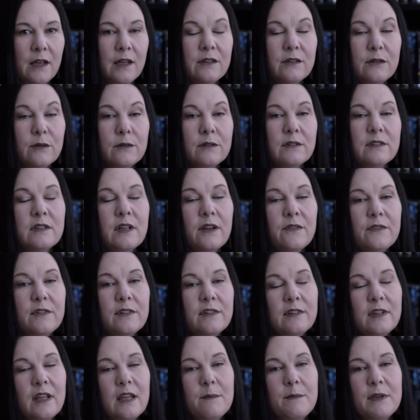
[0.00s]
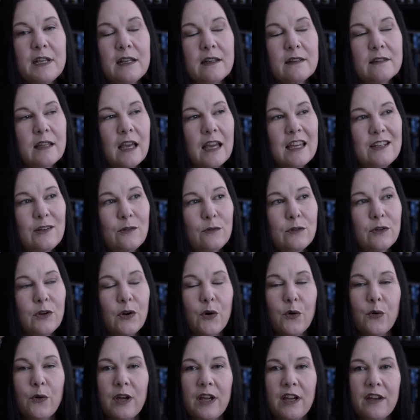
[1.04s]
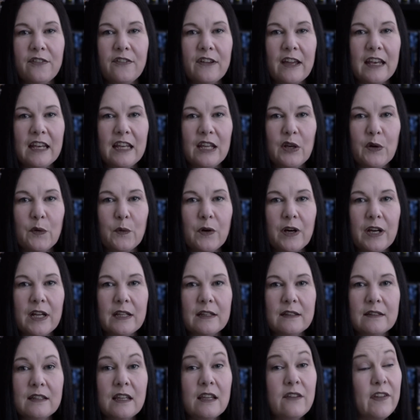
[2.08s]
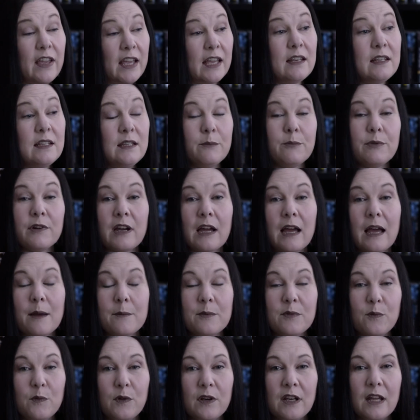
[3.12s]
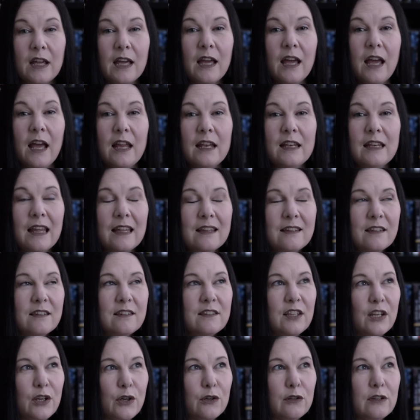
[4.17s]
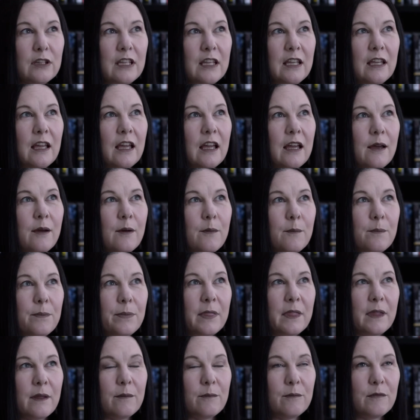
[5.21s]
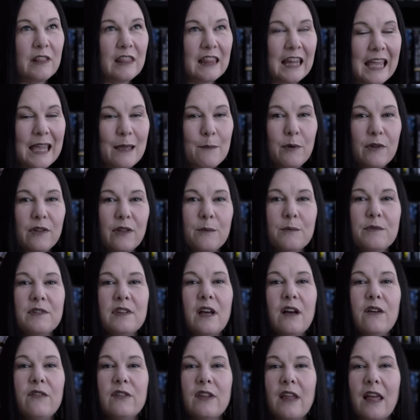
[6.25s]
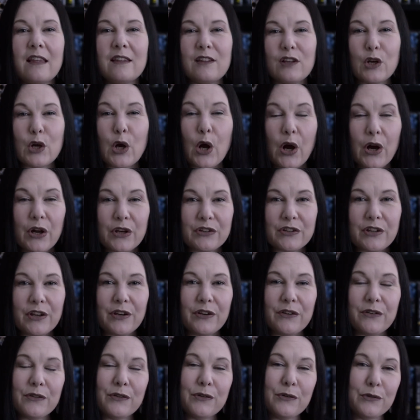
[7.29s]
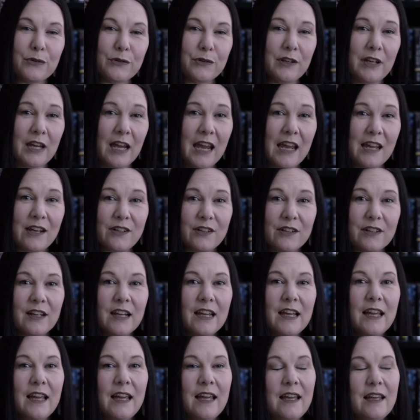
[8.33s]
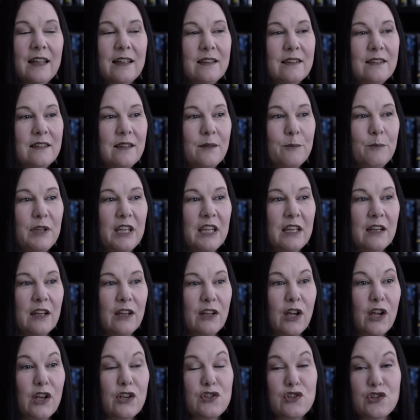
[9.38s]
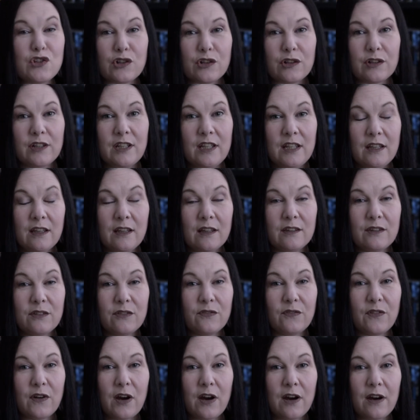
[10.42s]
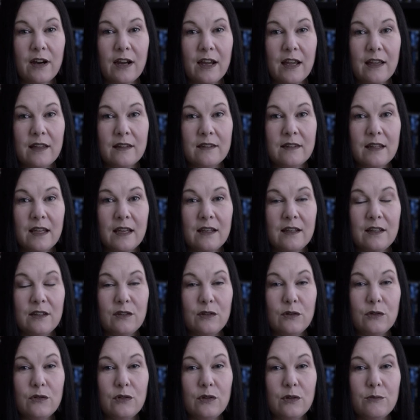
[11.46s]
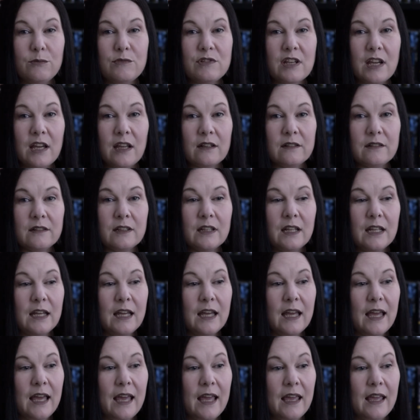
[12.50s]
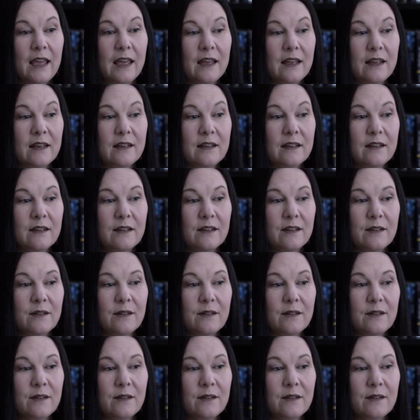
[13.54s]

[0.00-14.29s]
So it's tough to say because I don't know if anyone, save Andy perhaps, would necessarily label themselves as a content creator. It's been a, a journey as far as Andy's YouTube channel and